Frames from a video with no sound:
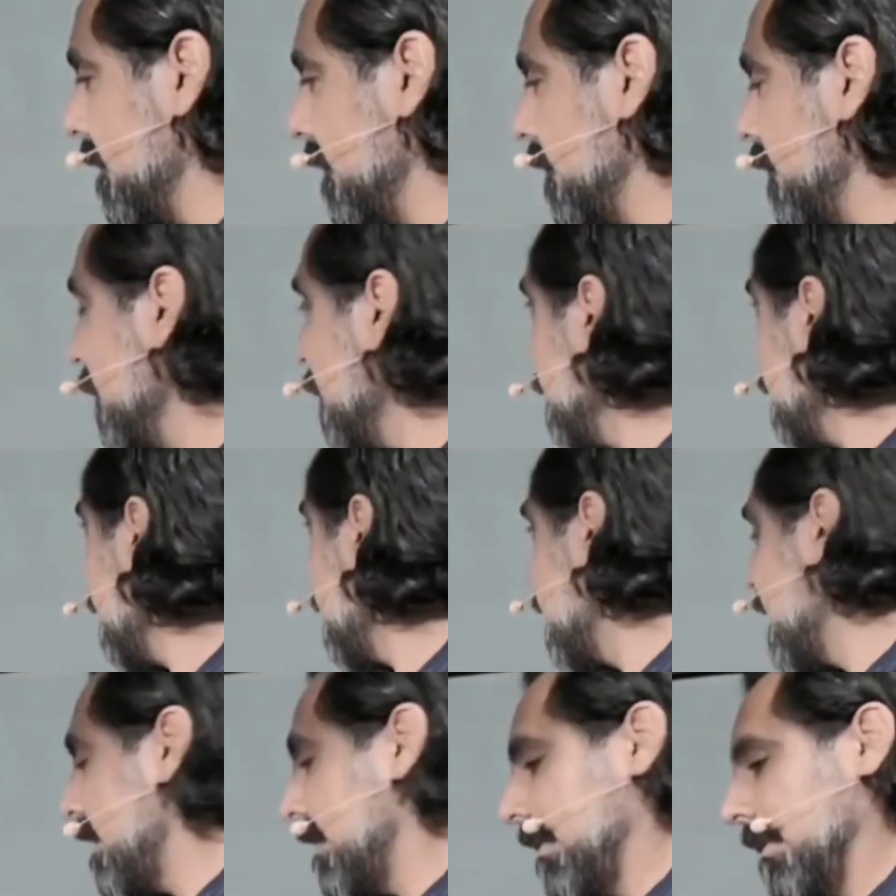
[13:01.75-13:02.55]
does
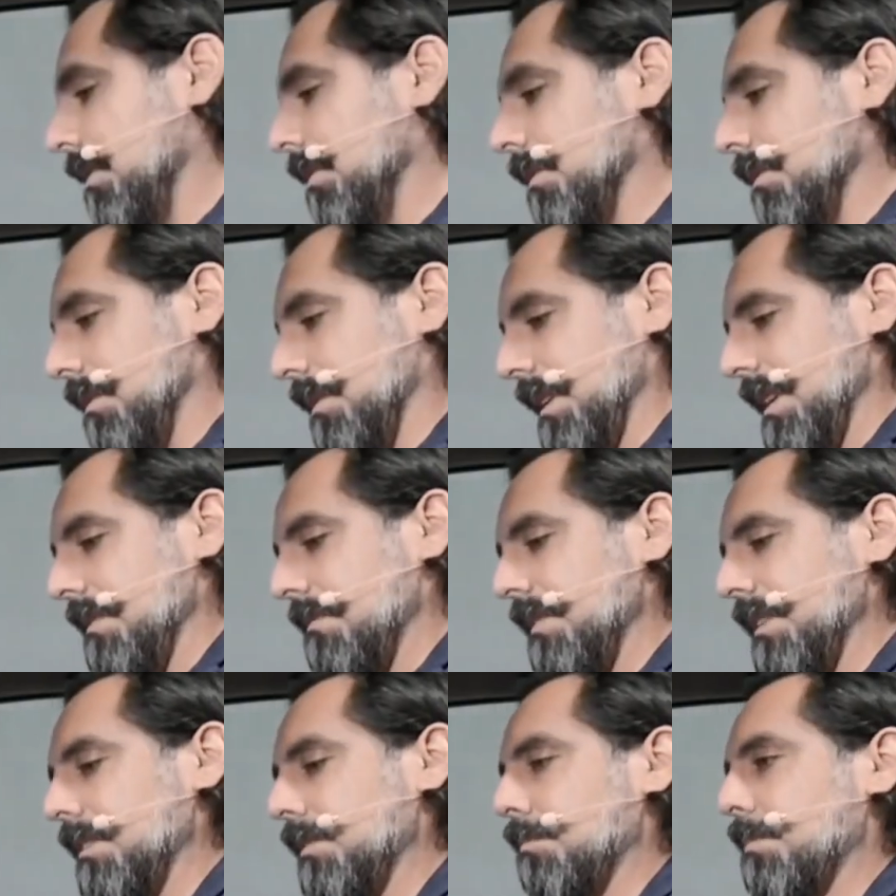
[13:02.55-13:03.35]
include the
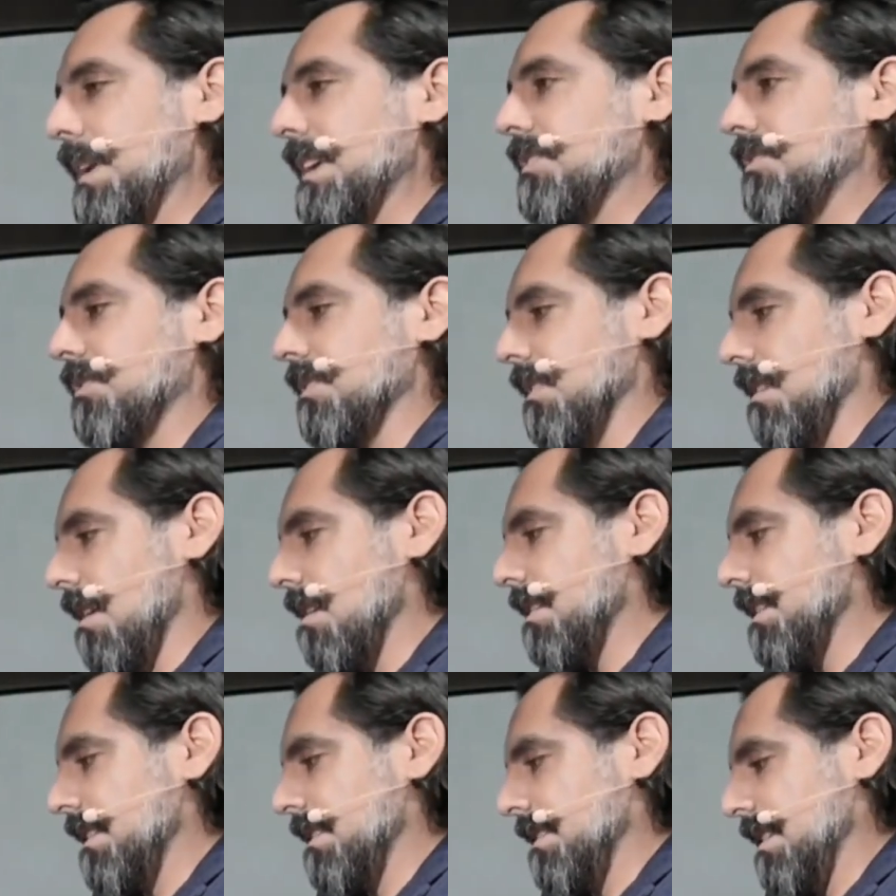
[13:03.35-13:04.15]
electronic gear
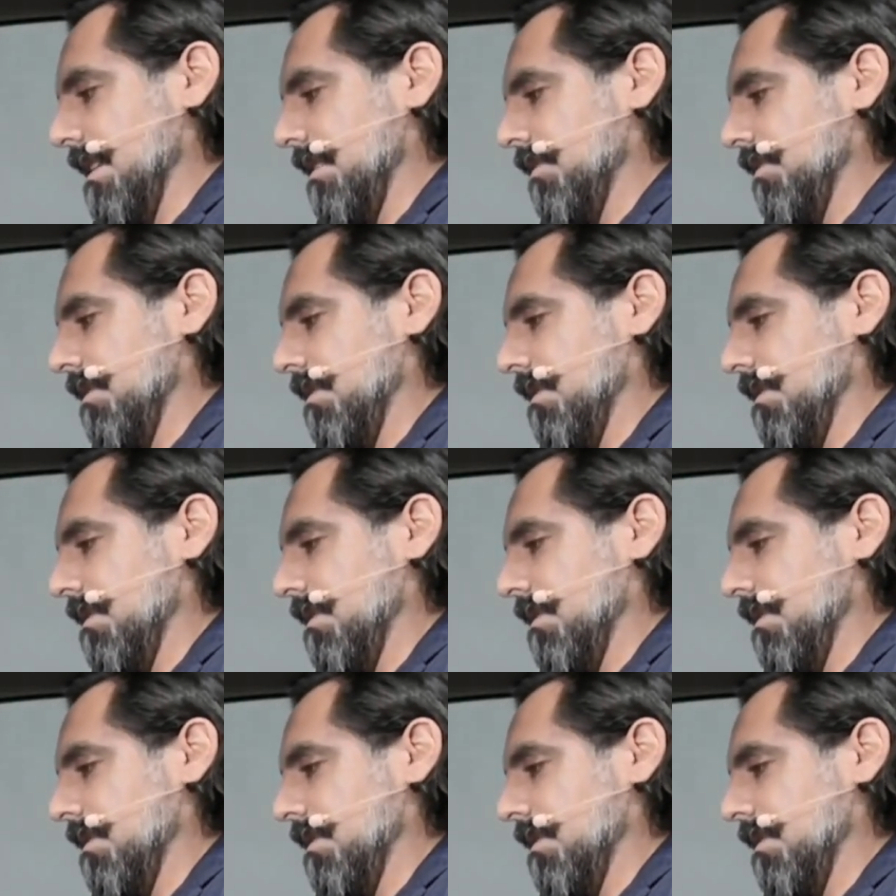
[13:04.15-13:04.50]
selector.